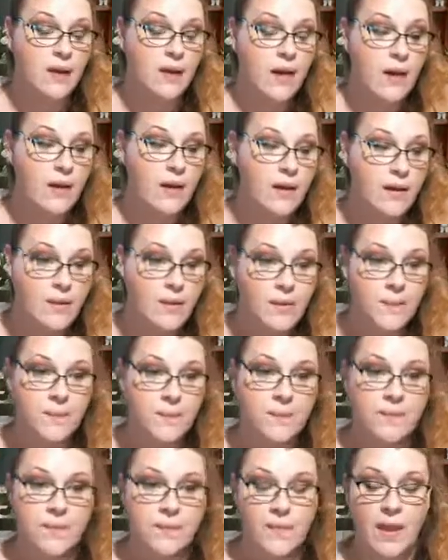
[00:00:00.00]

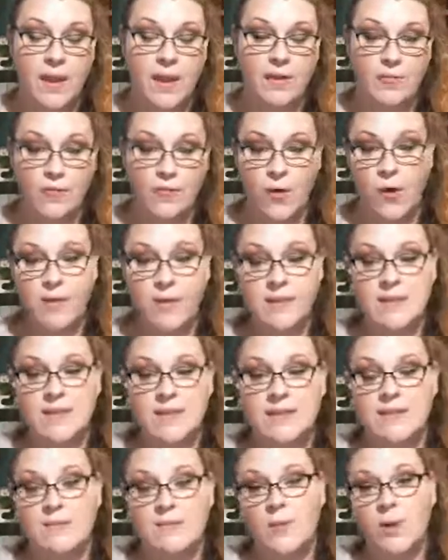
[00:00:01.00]
And for all
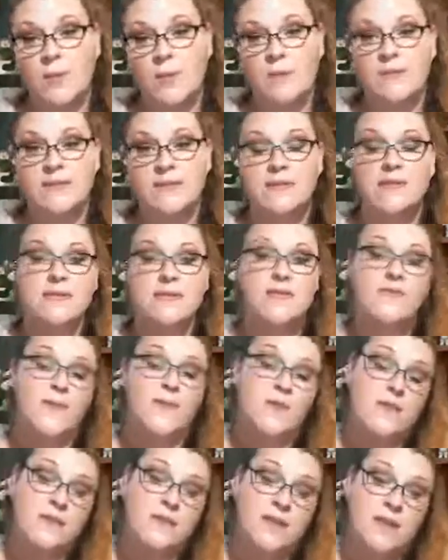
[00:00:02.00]
intents and purposes, as
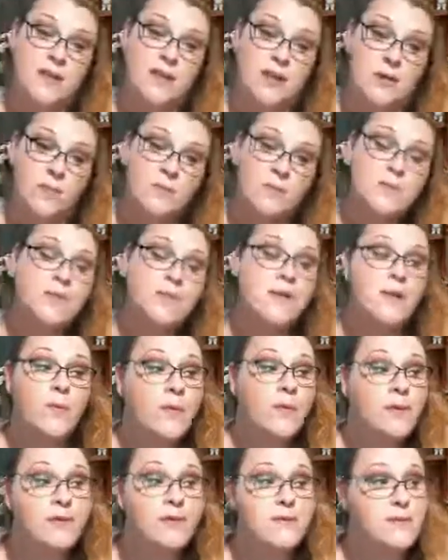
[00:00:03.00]
far as he knows,
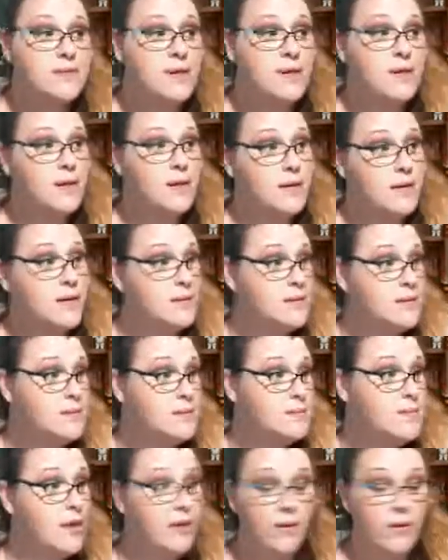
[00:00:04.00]
anyways, his
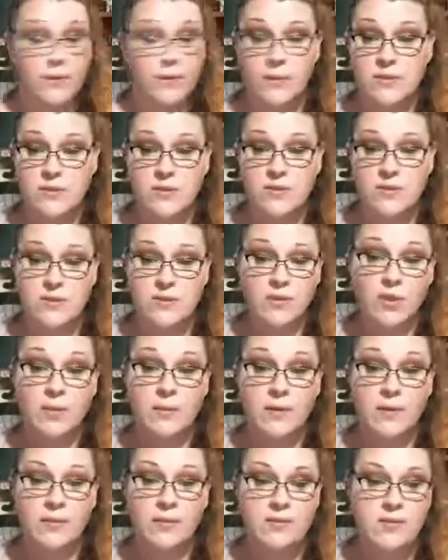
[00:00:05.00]
mother was just
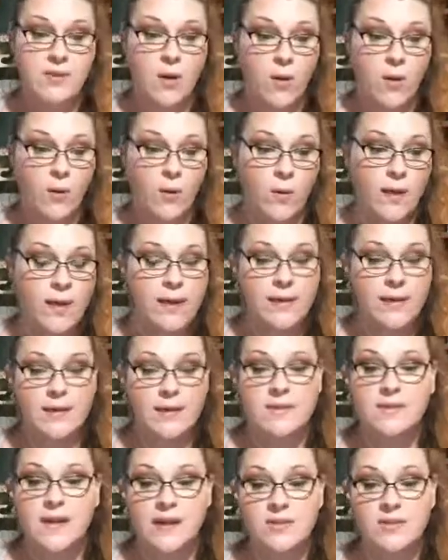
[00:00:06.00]
human. So
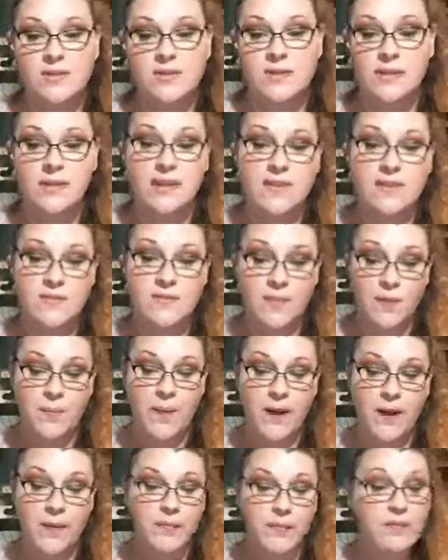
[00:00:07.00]
he's actually less
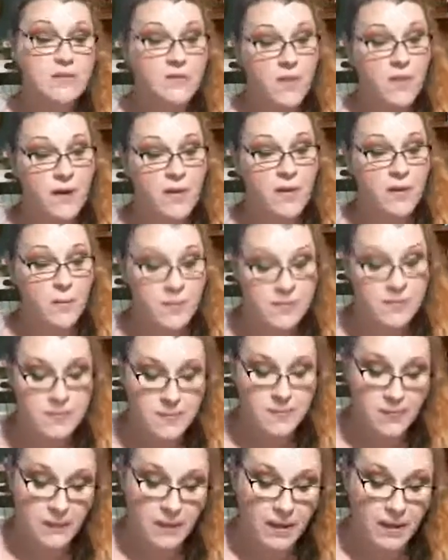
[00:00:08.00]
vampire than his father was.